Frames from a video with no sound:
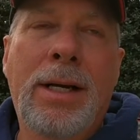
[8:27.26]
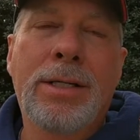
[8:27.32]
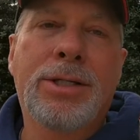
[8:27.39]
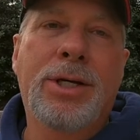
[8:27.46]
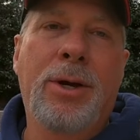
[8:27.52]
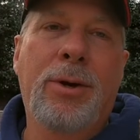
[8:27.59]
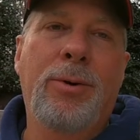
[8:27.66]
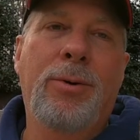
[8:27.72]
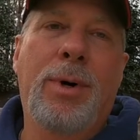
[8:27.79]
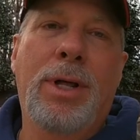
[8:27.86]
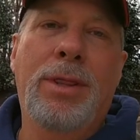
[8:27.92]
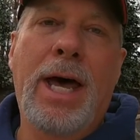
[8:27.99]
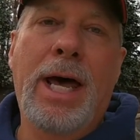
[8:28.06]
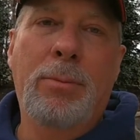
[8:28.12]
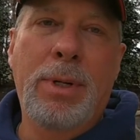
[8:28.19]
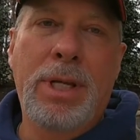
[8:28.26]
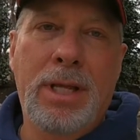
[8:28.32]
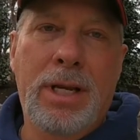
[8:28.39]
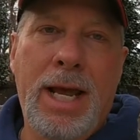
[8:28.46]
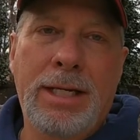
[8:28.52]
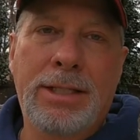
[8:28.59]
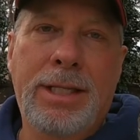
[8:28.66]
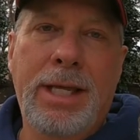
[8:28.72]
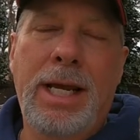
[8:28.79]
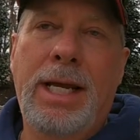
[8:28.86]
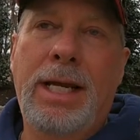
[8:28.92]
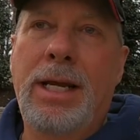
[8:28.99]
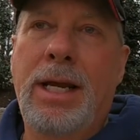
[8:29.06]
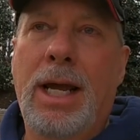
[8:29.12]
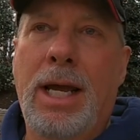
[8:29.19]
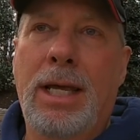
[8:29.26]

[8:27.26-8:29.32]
So that'll be the next thing.